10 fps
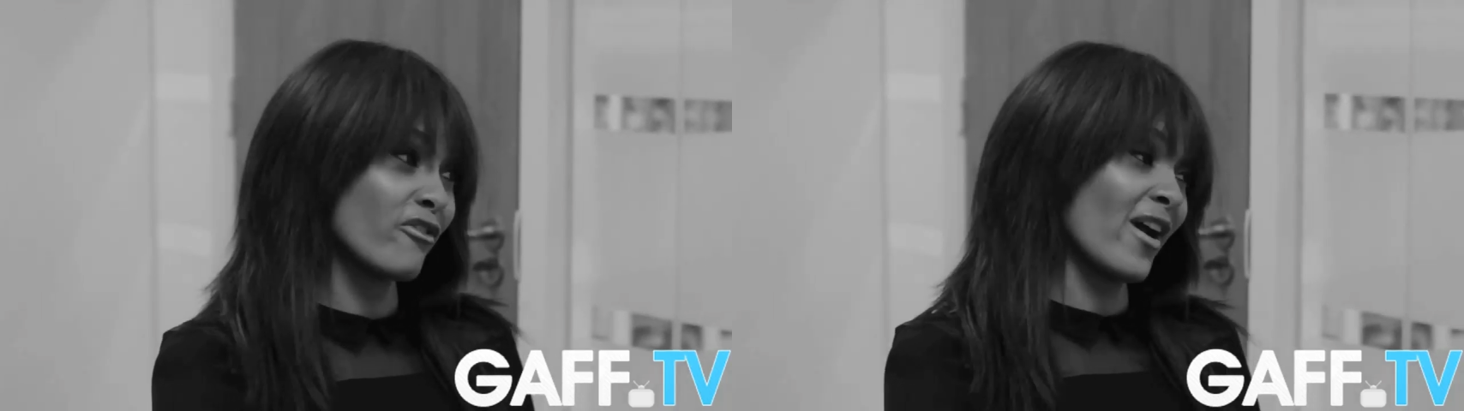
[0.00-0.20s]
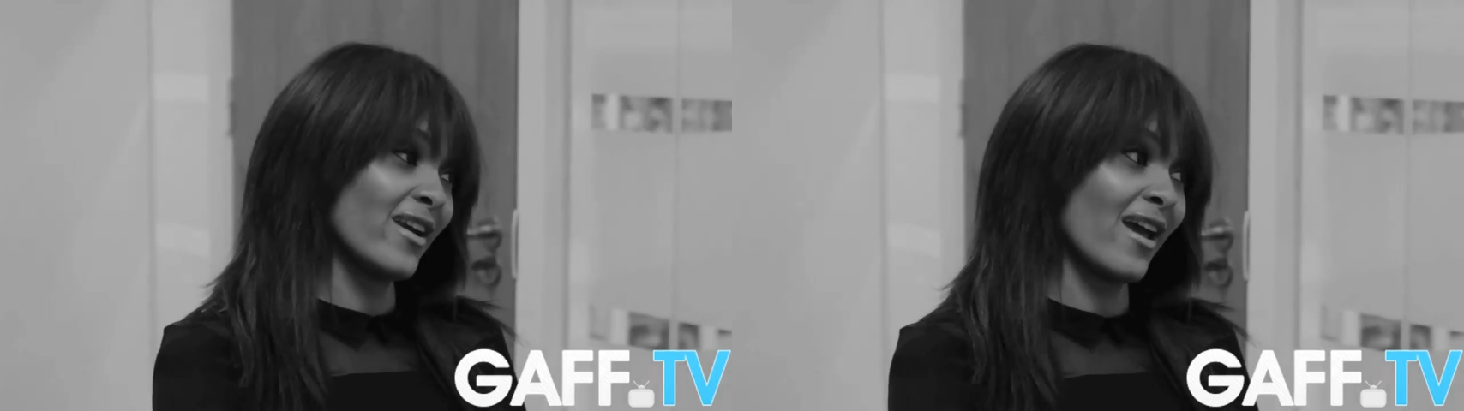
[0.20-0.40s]

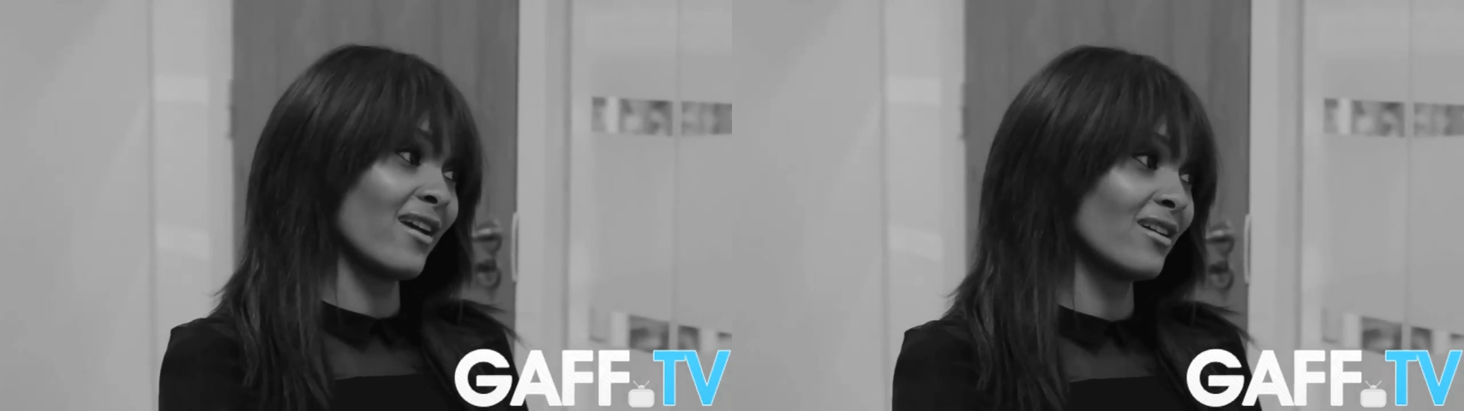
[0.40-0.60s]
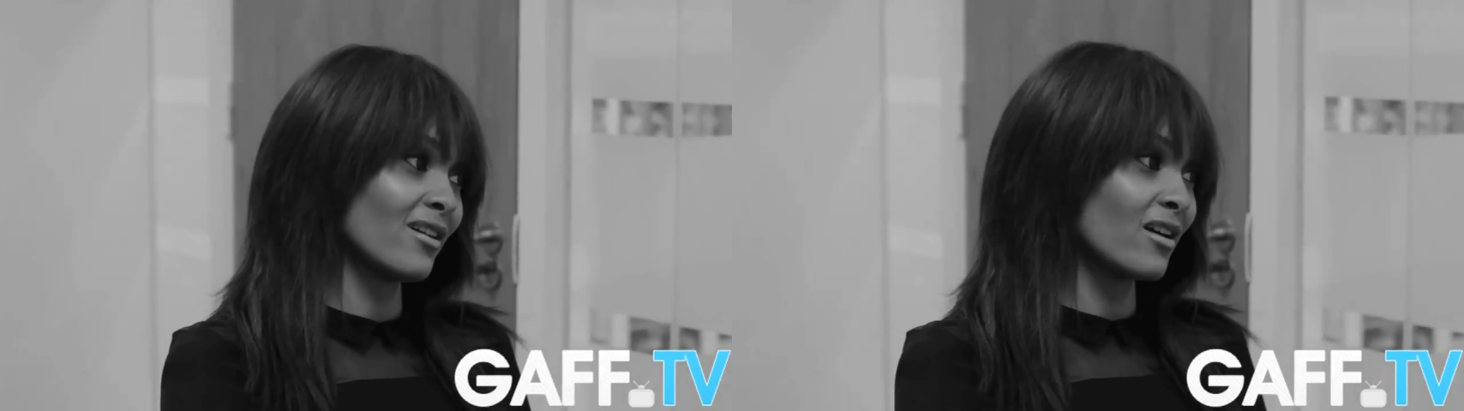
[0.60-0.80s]

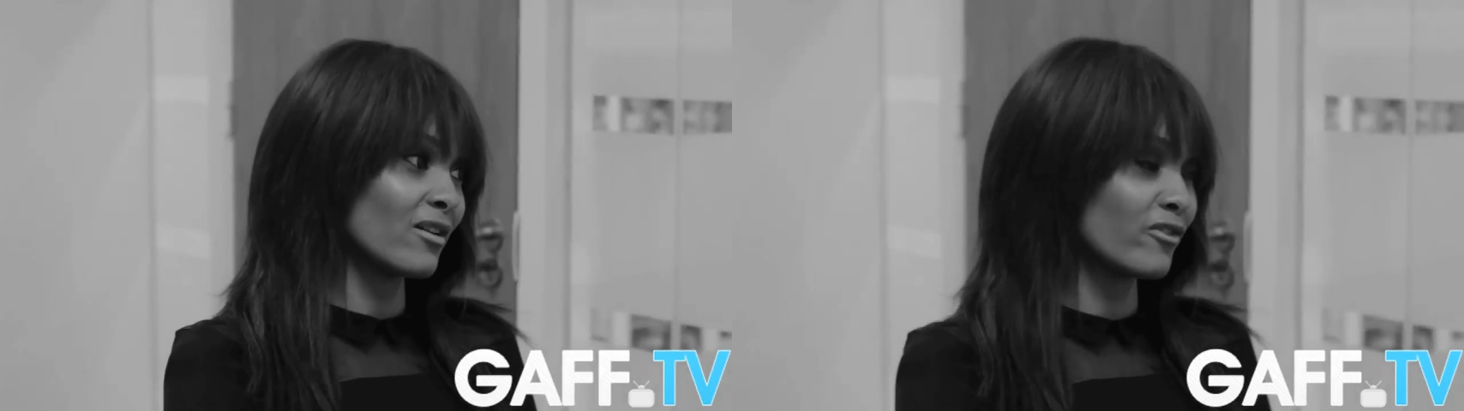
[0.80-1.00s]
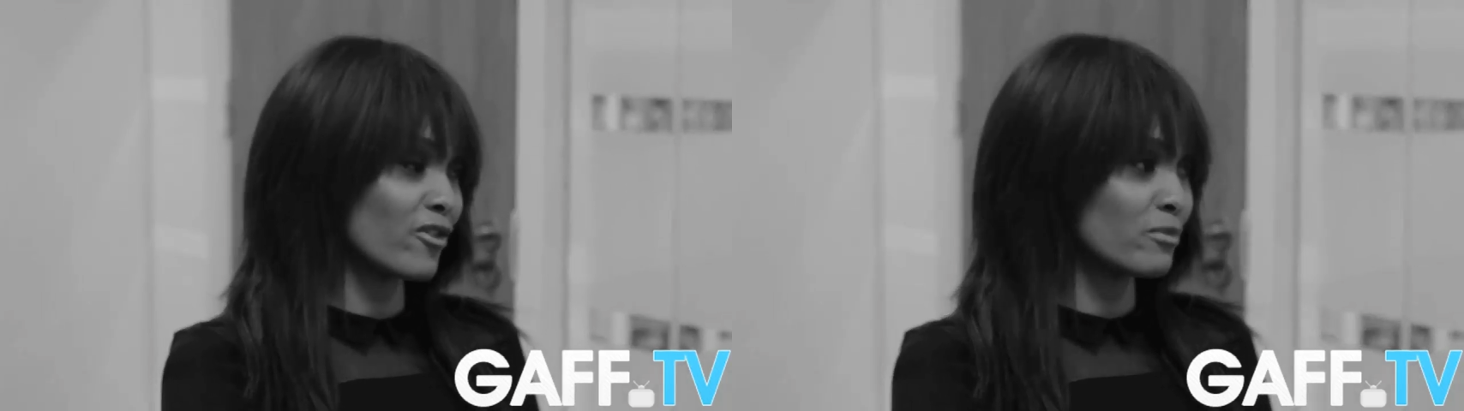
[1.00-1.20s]
Friday
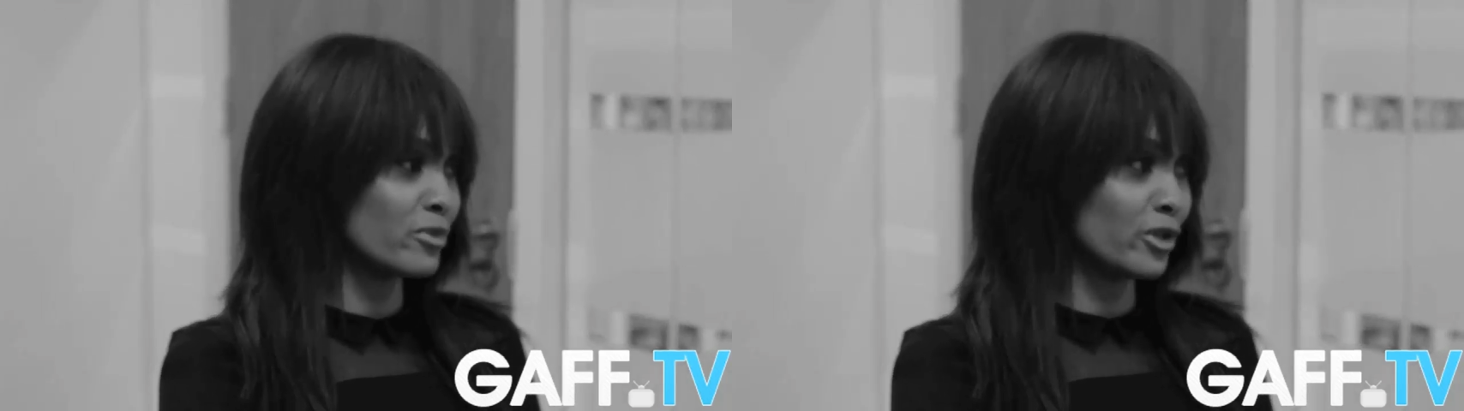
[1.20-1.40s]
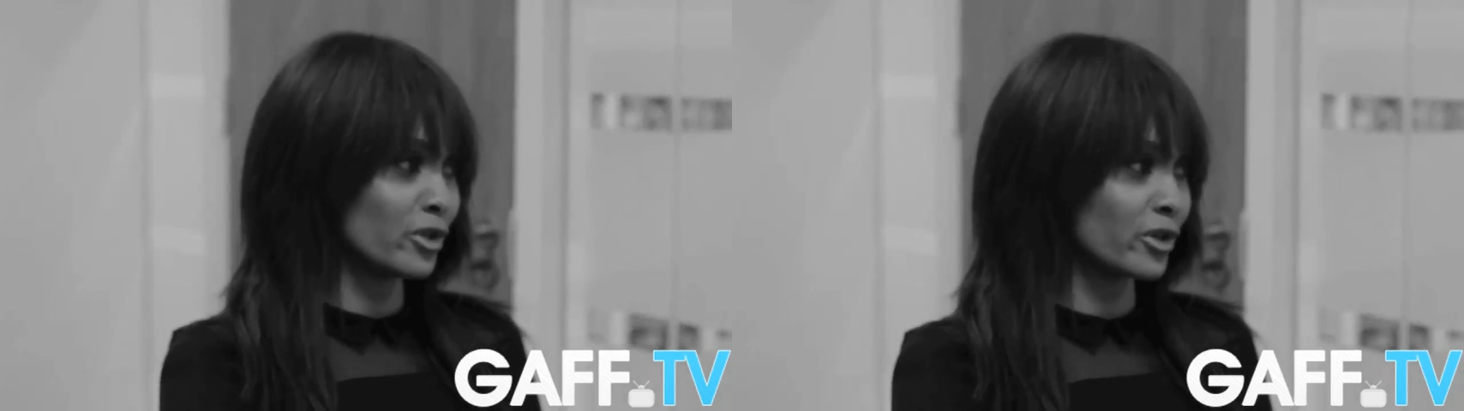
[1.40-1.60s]
from
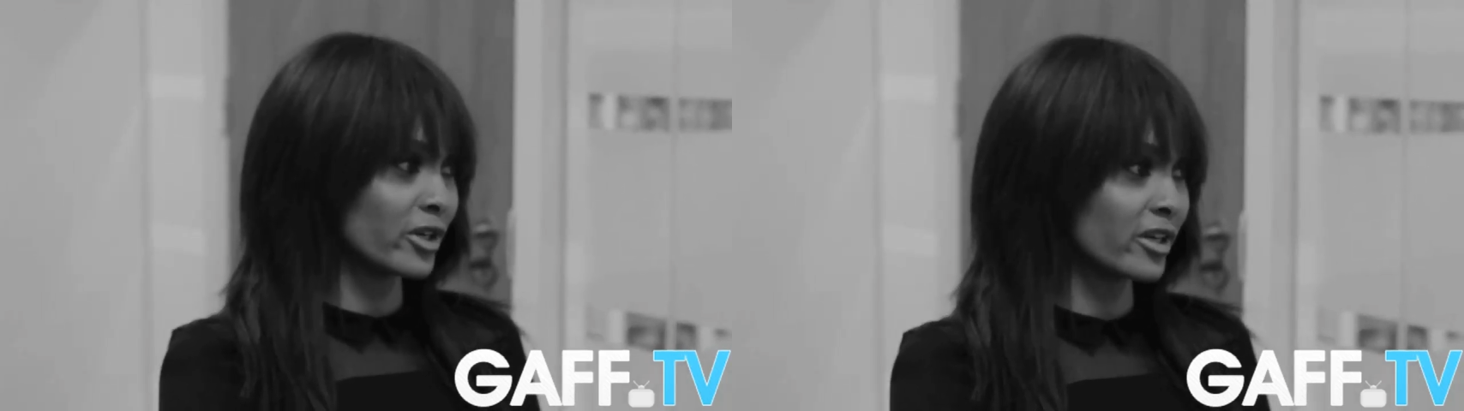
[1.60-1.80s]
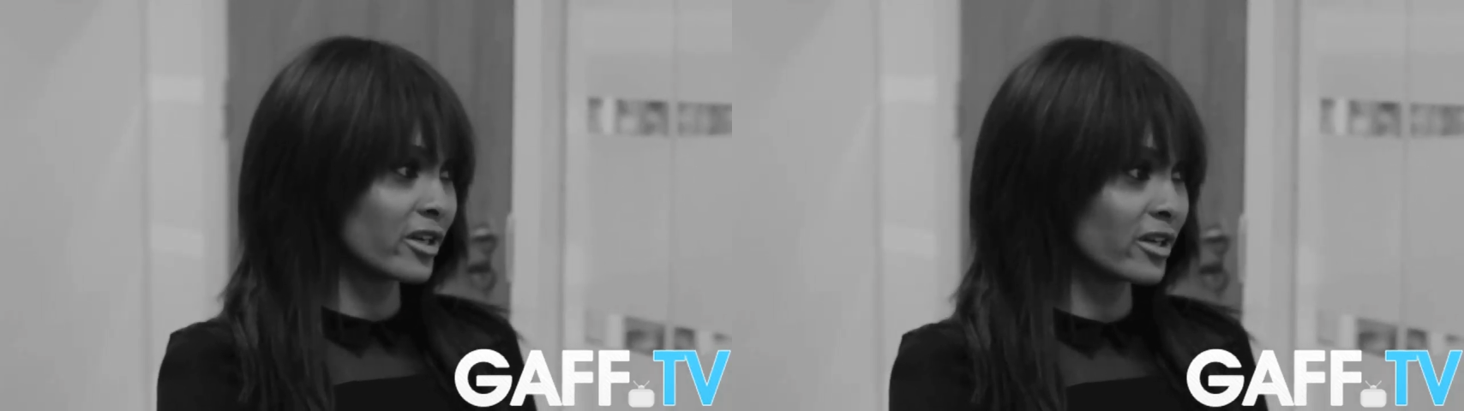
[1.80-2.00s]
New
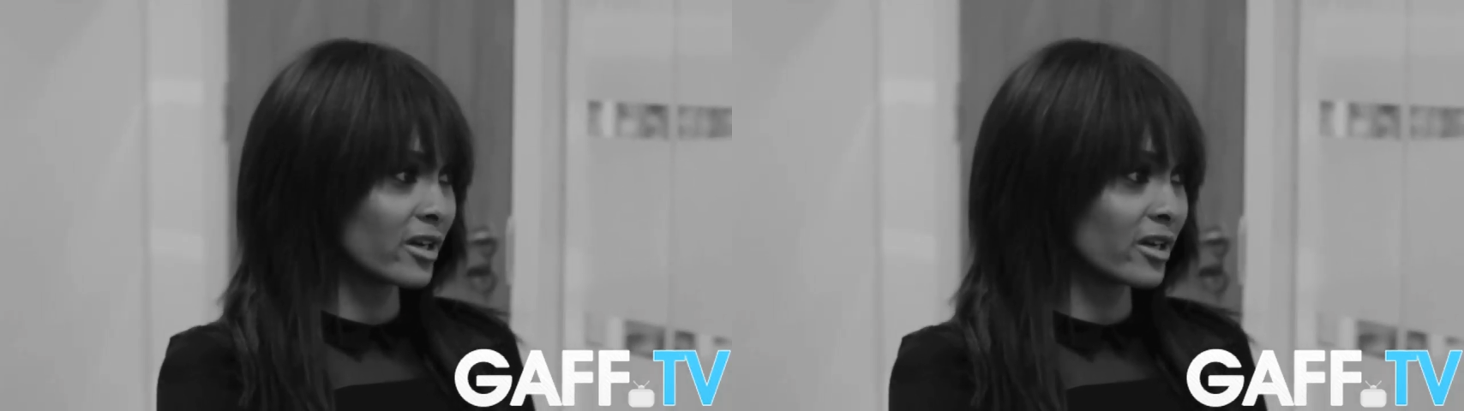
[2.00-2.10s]
York.